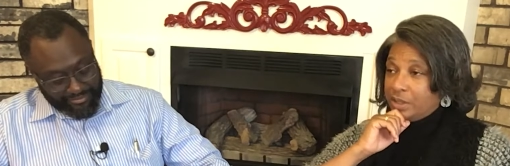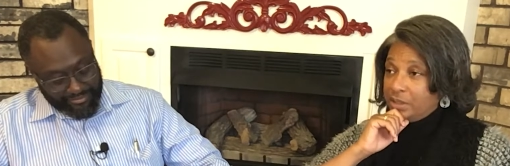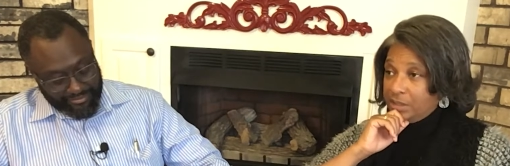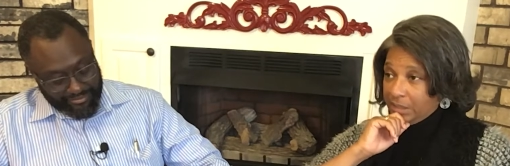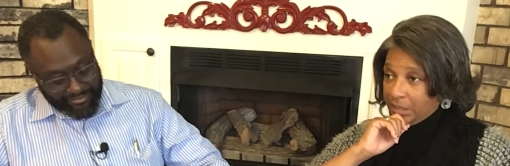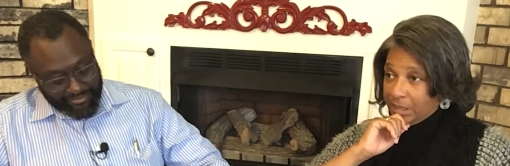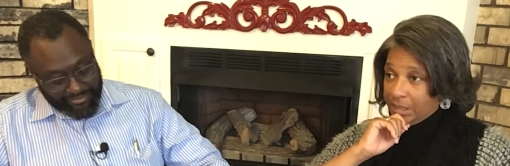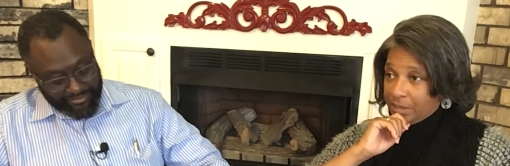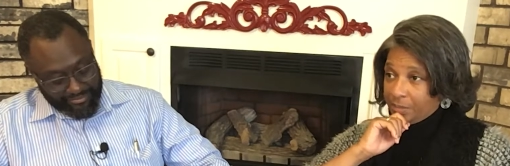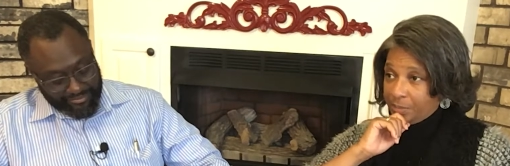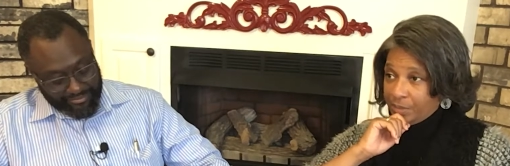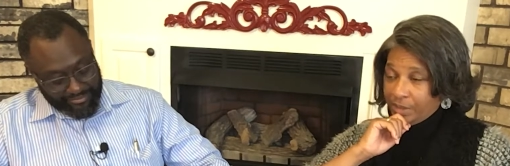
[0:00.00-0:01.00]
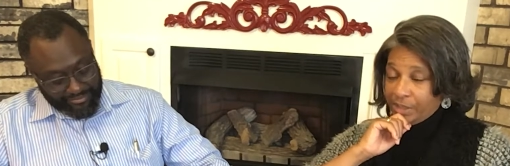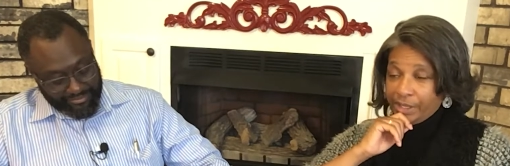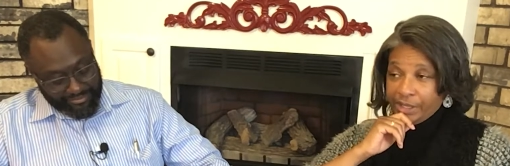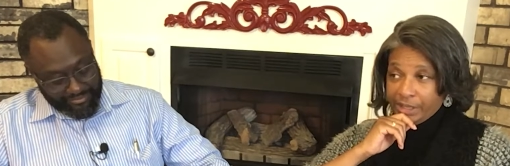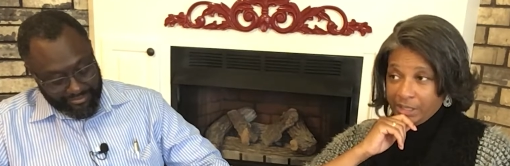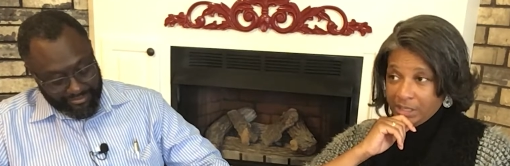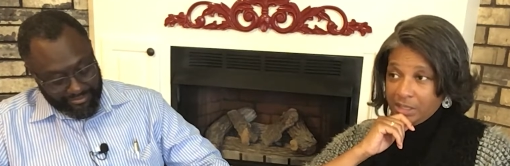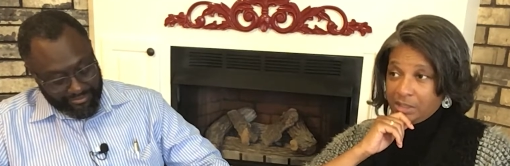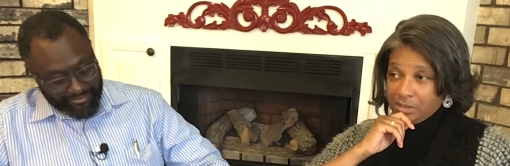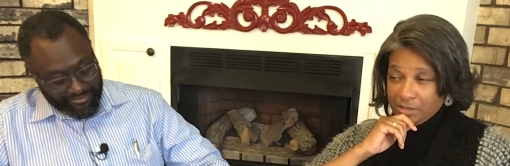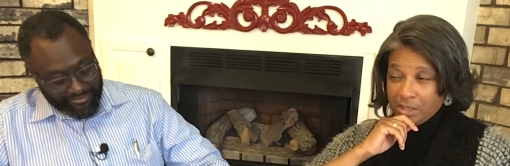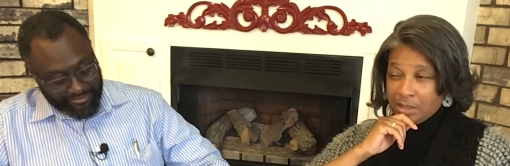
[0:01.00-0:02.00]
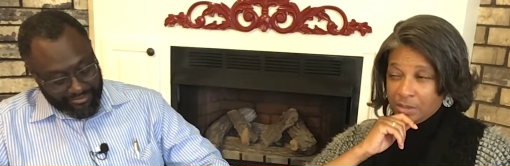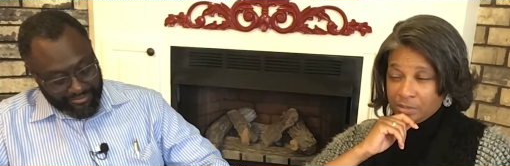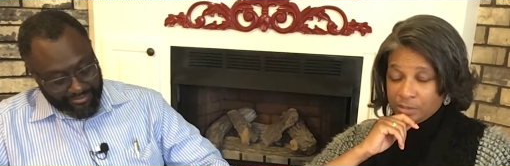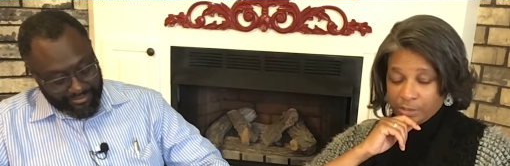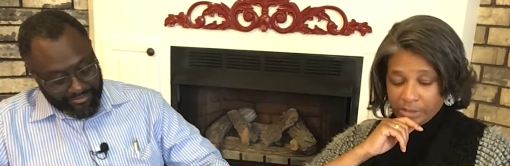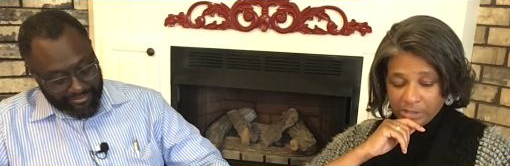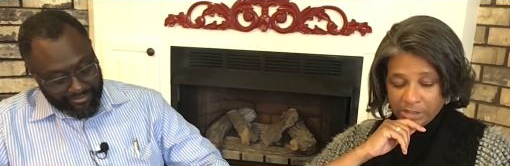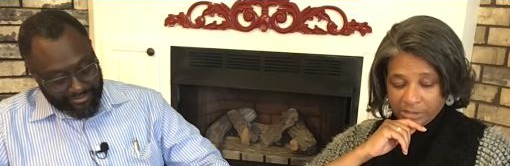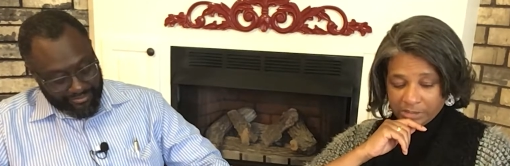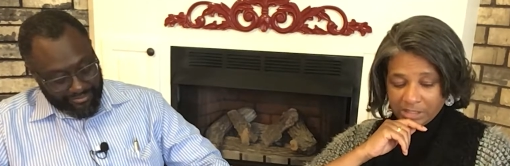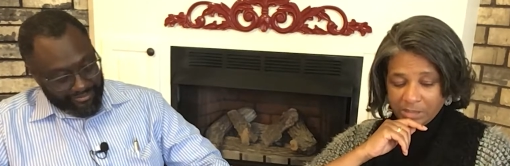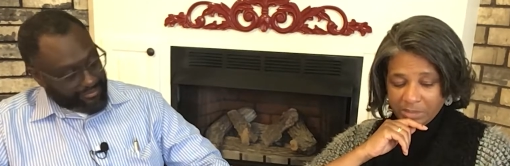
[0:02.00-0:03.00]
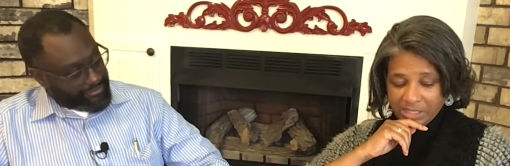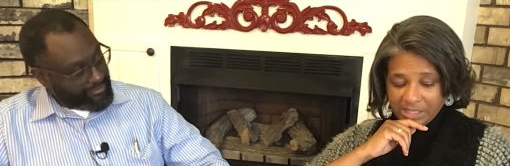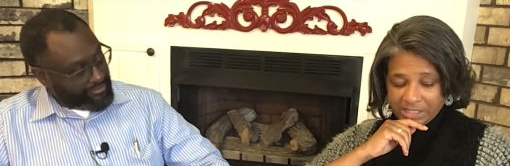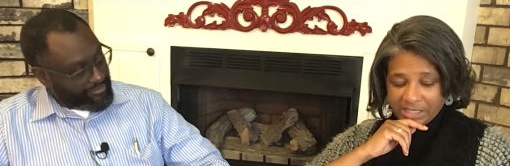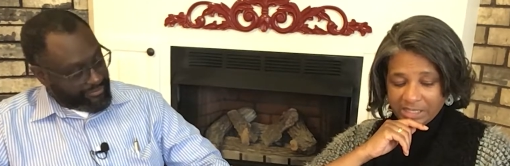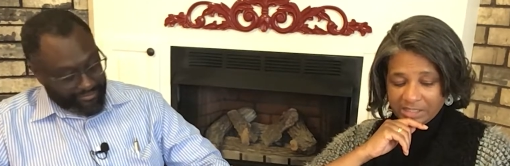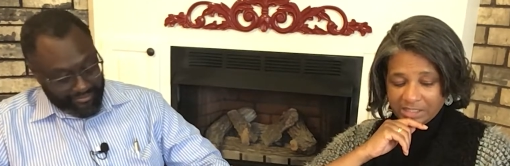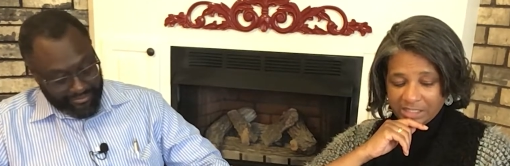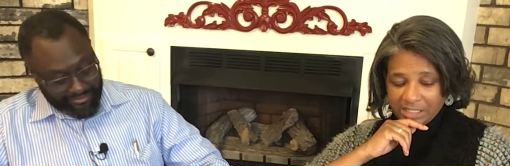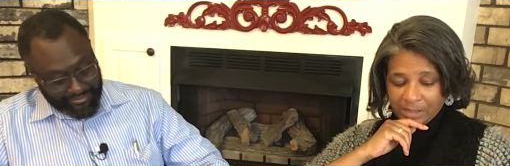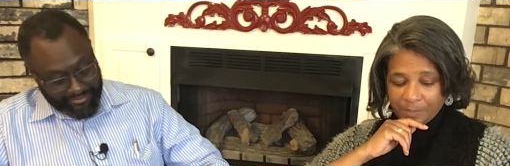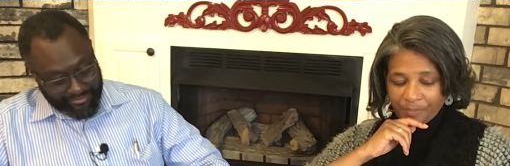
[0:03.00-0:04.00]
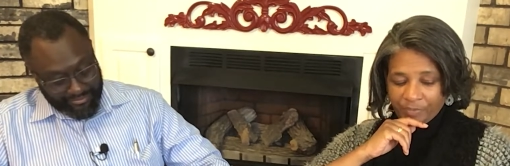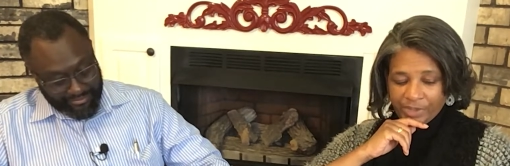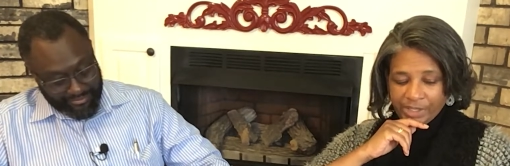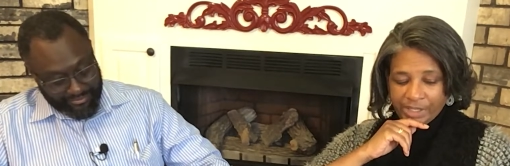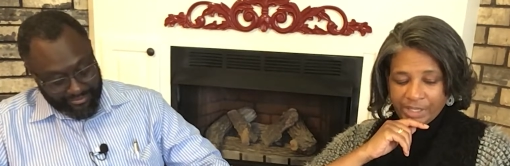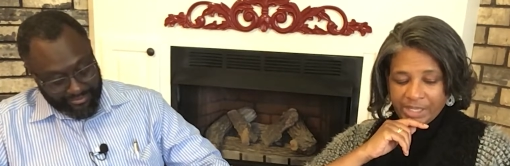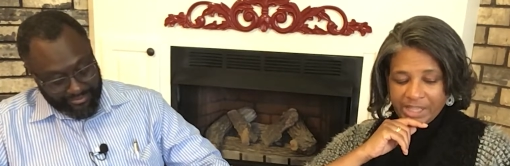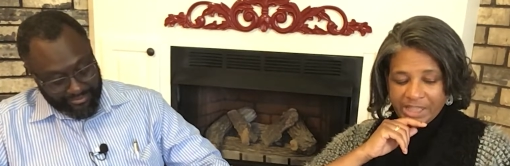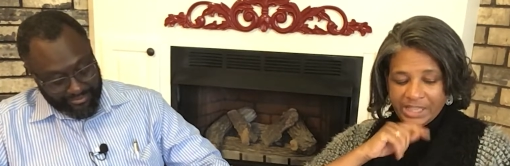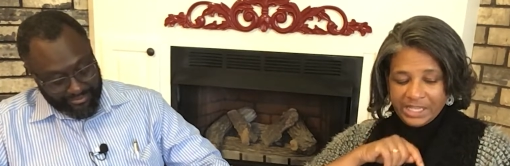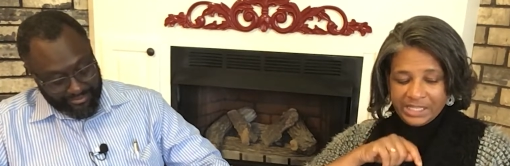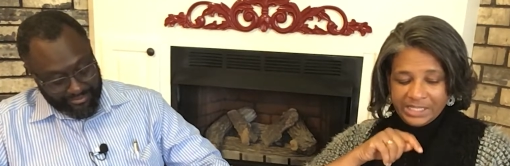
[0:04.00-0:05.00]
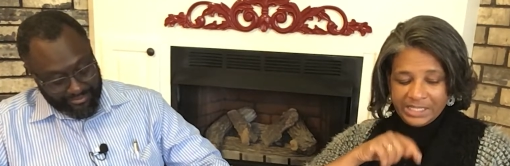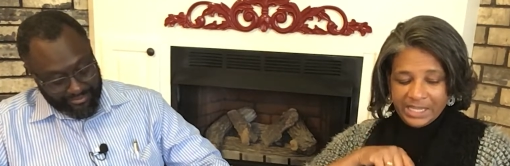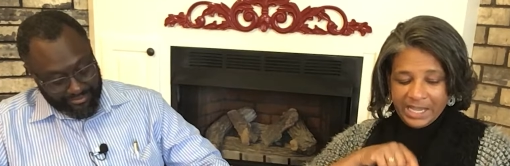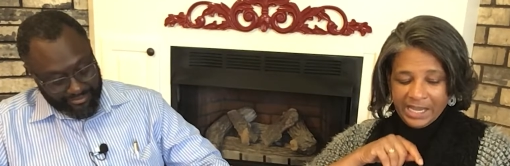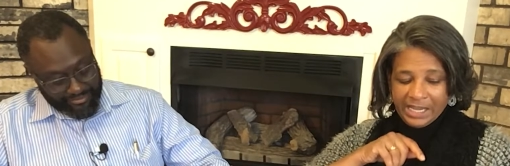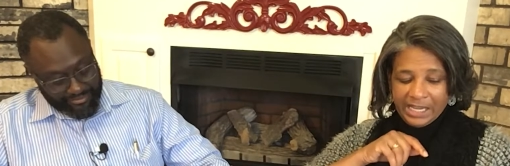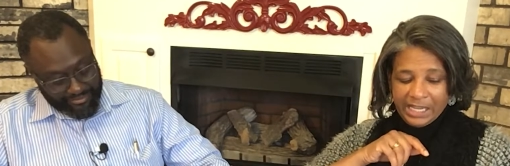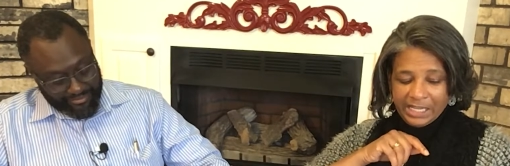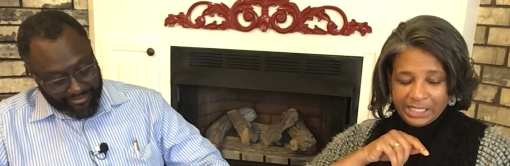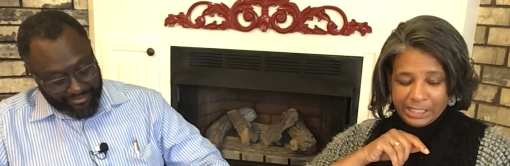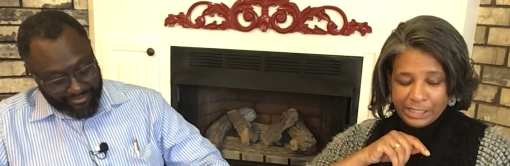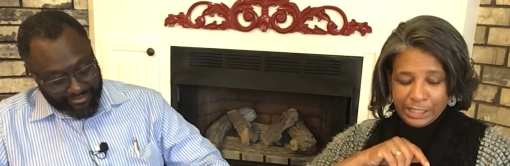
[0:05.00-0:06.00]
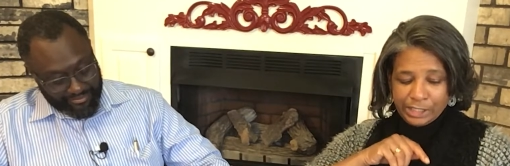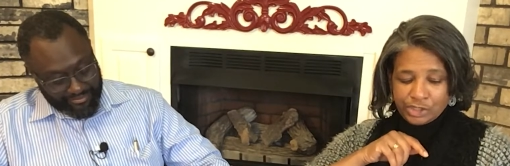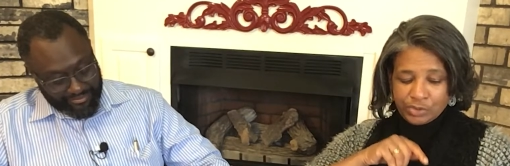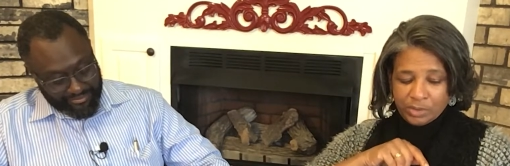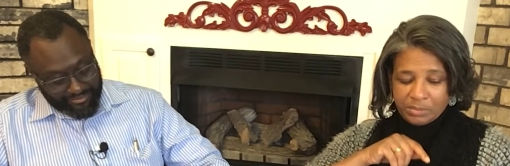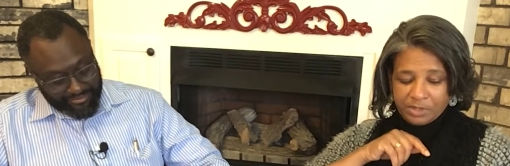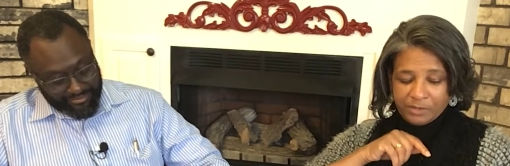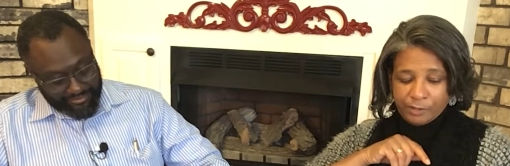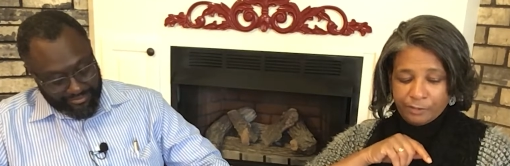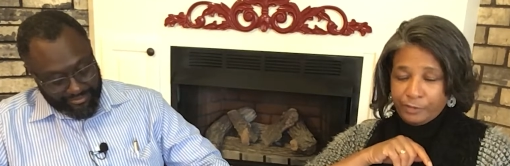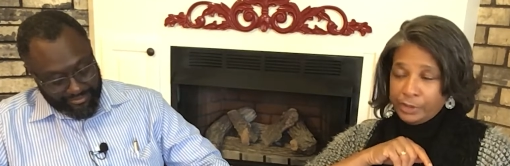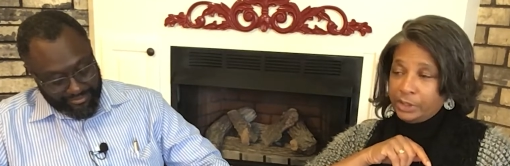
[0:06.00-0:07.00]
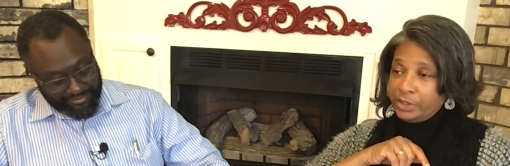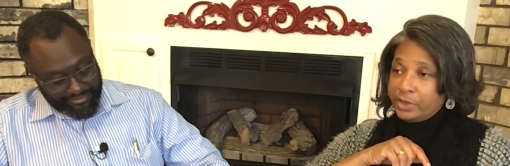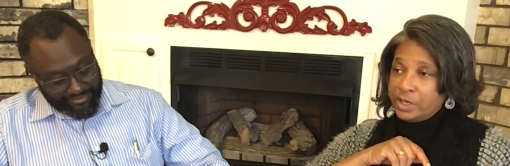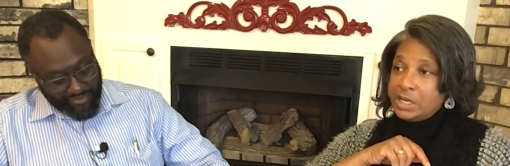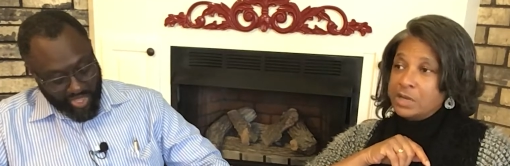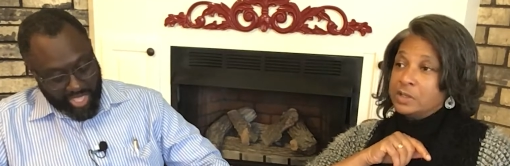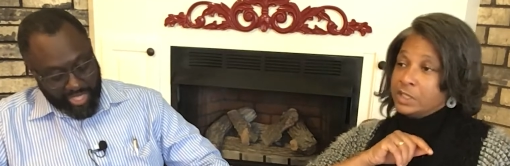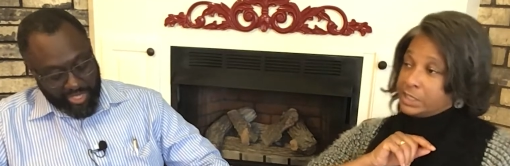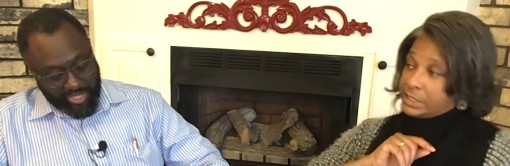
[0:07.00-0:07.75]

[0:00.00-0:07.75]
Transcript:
Speaker 1: they're looking at him. Mm -hmm. And then he, he goes on and talks. He began to say unto them, This day is this scripture fulfilled in your ears. It